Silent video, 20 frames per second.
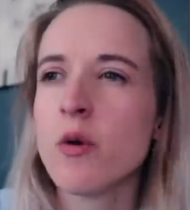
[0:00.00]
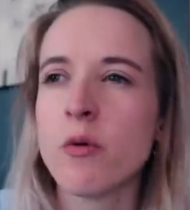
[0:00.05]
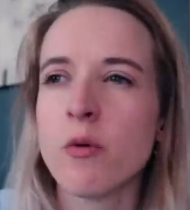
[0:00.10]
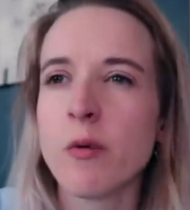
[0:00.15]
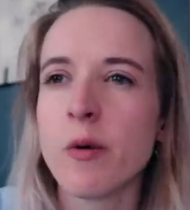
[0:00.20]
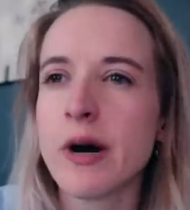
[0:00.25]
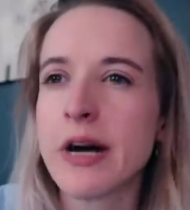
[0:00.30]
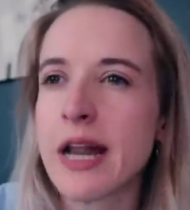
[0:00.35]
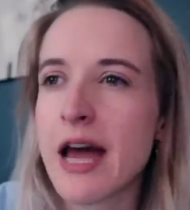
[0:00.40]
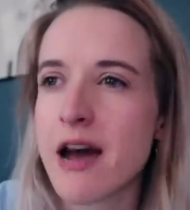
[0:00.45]

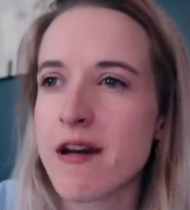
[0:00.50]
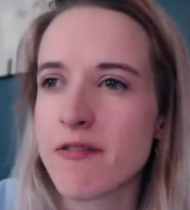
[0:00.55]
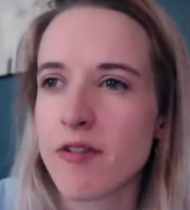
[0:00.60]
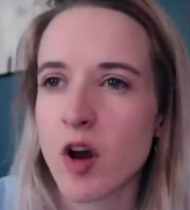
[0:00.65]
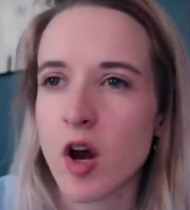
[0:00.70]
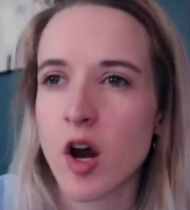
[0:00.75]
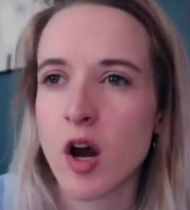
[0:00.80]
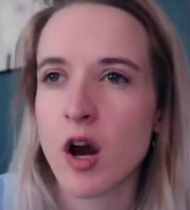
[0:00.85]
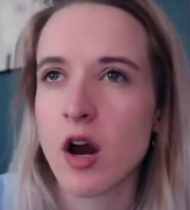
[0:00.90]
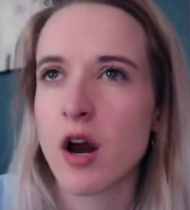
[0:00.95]

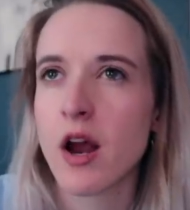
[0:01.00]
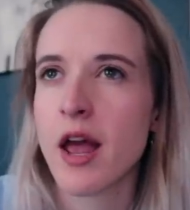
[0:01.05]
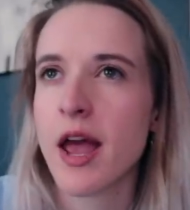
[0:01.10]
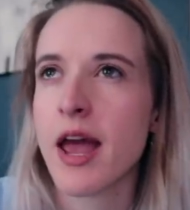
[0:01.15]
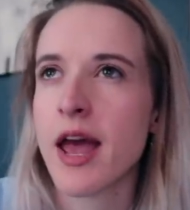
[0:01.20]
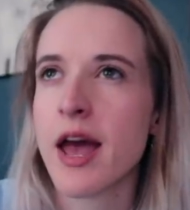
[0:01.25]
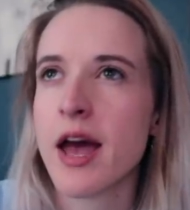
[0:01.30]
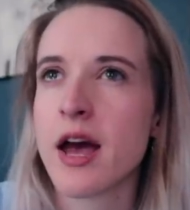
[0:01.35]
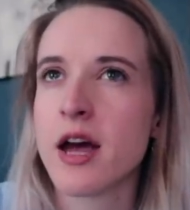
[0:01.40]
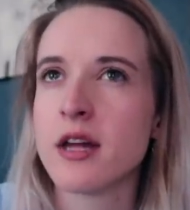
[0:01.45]
whatever
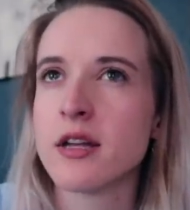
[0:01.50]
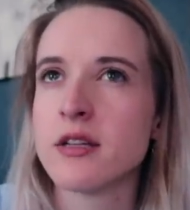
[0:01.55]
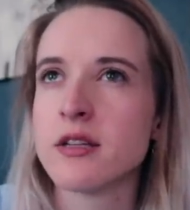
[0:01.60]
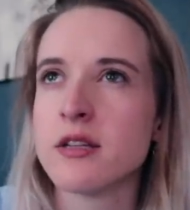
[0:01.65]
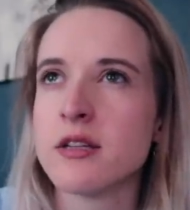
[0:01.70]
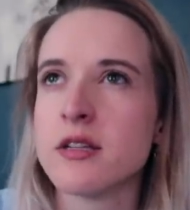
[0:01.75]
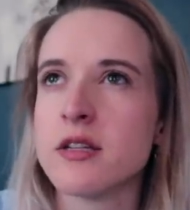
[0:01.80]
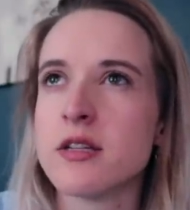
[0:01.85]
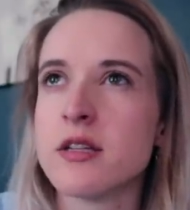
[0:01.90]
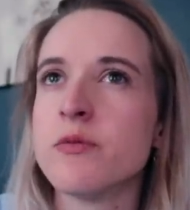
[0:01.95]

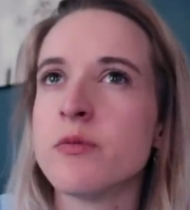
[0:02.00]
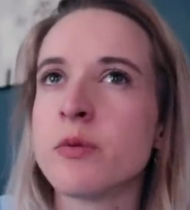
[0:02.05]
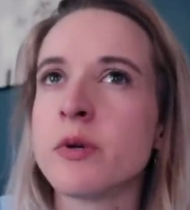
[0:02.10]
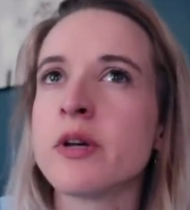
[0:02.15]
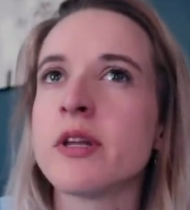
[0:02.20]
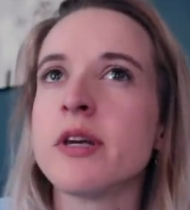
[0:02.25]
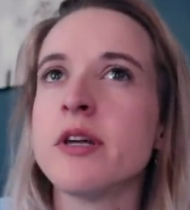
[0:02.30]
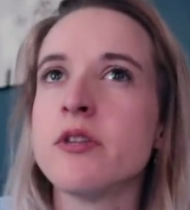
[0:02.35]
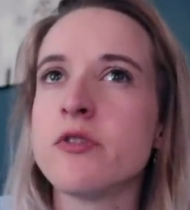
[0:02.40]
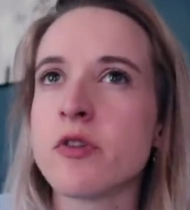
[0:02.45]
and
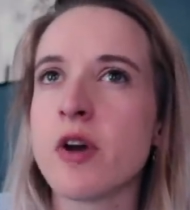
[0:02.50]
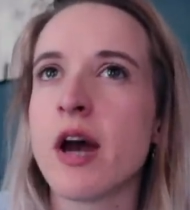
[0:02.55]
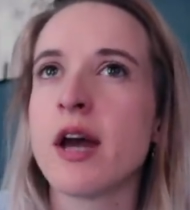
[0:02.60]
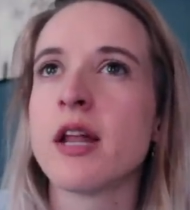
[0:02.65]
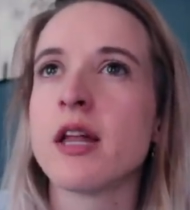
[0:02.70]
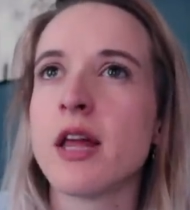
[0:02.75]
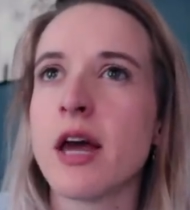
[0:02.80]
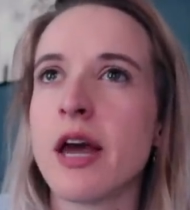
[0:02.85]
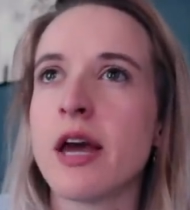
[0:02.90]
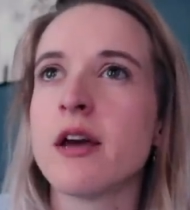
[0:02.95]
really try
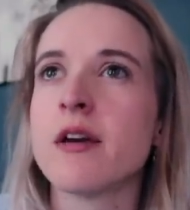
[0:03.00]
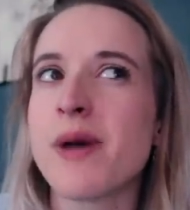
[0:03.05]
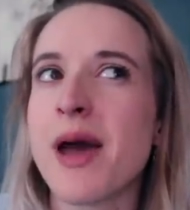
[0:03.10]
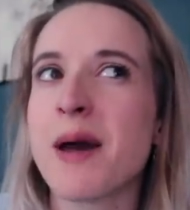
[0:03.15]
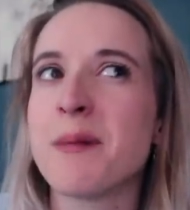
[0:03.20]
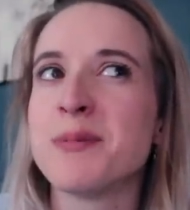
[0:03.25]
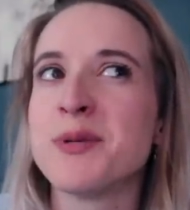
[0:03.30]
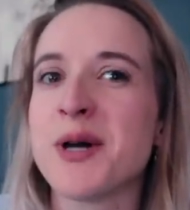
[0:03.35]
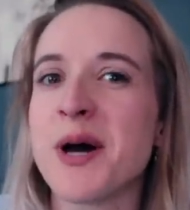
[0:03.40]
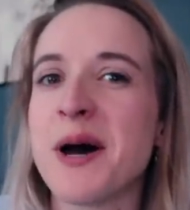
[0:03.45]
to like
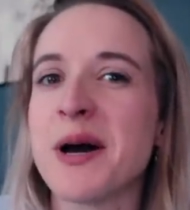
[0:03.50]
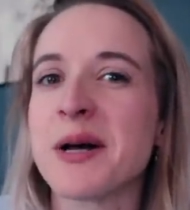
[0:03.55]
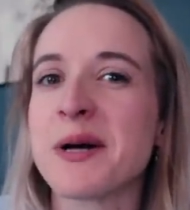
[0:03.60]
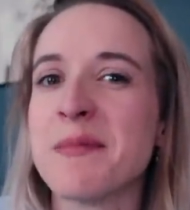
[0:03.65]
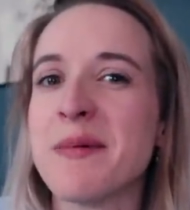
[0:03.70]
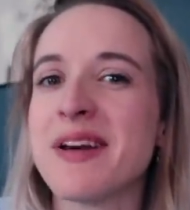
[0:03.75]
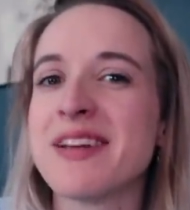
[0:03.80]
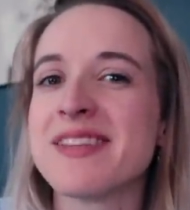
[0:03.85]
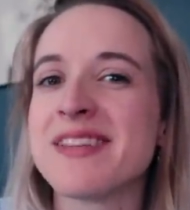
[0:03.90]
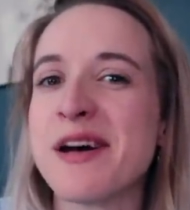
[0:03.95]
pep talk
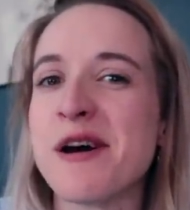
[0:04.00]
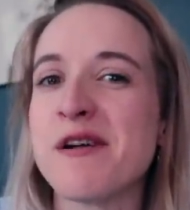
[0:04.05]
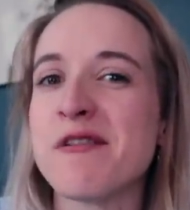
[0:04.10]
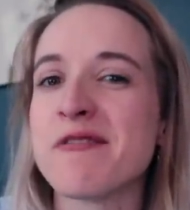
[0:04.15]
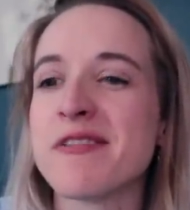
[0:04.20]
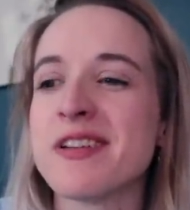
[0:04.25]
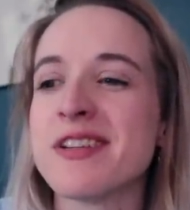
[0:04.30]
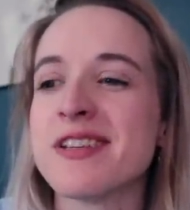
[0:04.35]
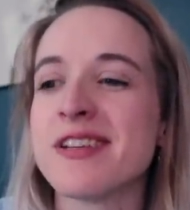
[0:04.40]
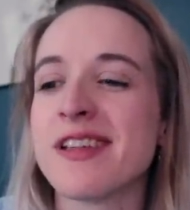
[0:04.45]

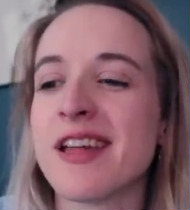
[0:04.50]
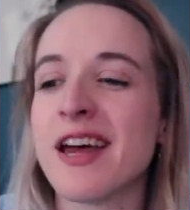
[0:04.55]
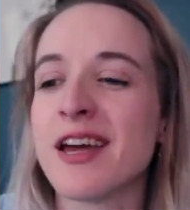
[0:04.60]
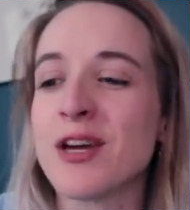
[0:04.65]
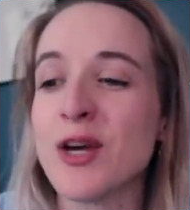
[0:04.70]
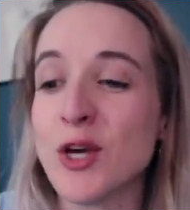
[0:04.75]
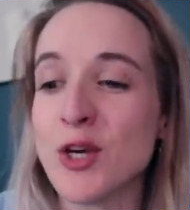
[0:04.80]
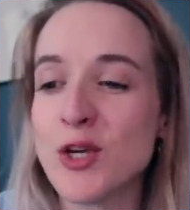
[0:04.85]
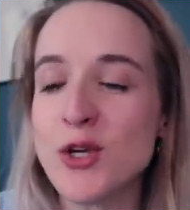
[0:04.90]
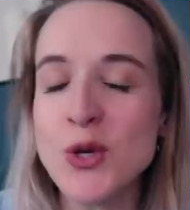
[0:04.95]
myself into
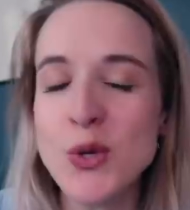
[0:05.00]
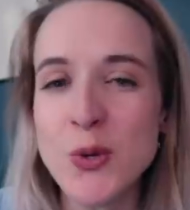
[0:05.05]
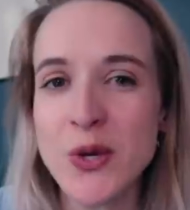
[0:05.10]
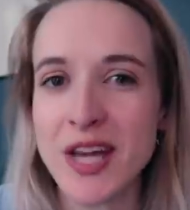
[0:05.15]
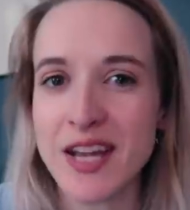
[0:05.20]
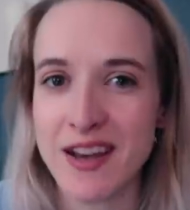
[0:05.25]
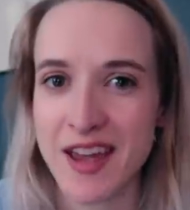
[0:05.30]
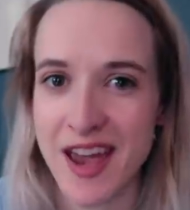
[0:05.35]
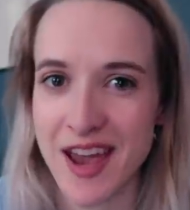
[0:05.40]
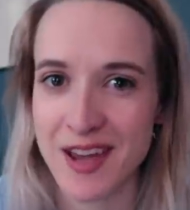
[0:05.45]
like you
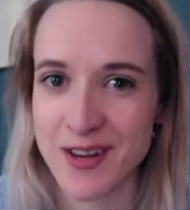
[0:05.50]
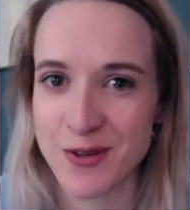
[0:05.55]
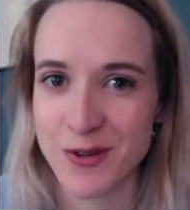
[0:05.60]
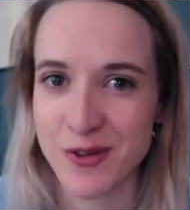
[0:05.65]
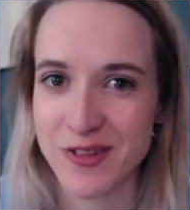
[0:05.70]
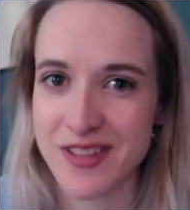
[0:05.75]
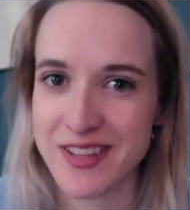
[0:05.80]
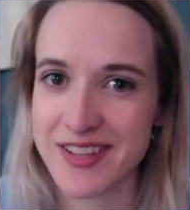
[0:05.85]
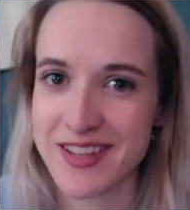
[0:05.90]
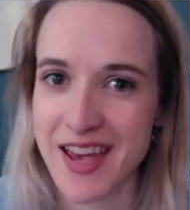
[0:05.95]
can
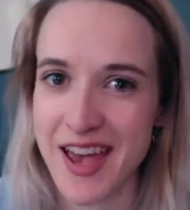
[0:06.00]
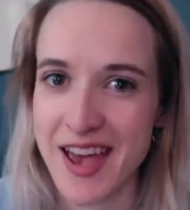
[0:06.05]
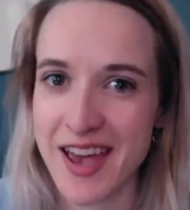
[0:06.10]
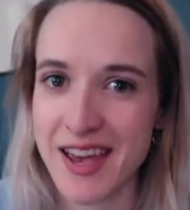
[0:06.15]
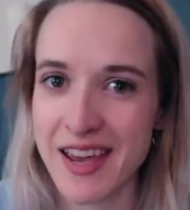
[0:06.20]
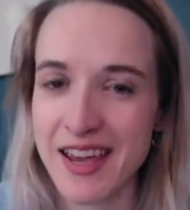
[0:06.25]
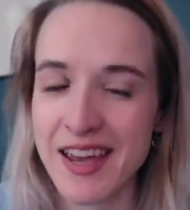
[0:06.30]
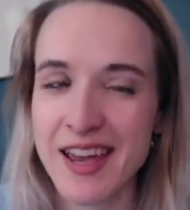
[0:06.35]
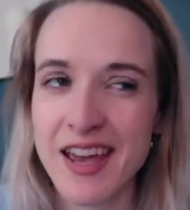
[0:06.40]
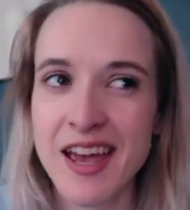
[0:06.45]
handle the
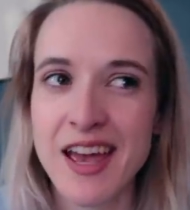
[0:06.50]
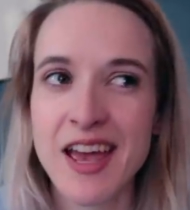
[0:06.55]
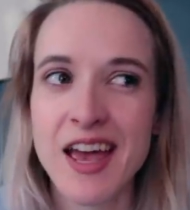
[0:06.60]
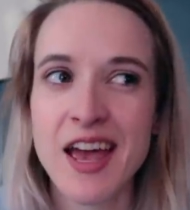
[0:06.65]
day